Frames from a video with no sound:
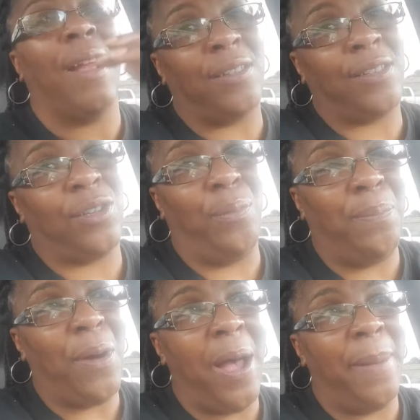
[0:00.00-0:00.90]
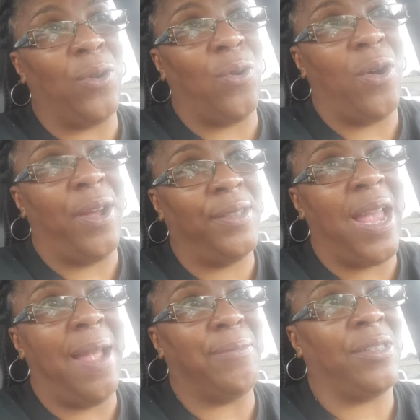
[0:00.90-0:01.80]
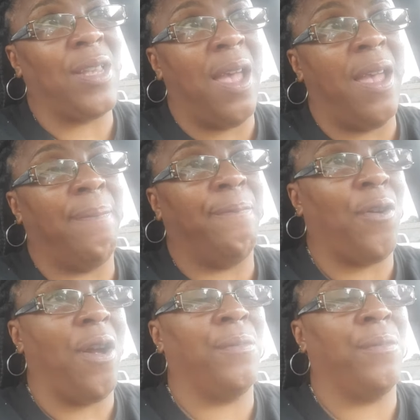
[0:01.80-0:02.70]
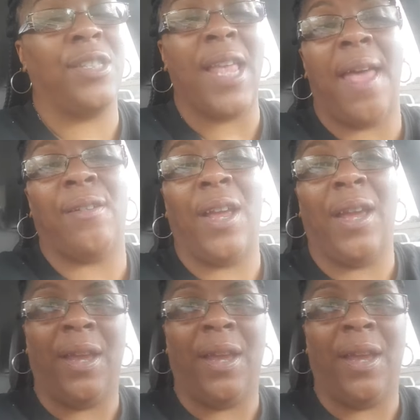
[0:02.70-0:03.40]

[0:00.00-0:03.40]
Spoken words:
I'll still be popping on time to time from Saturday.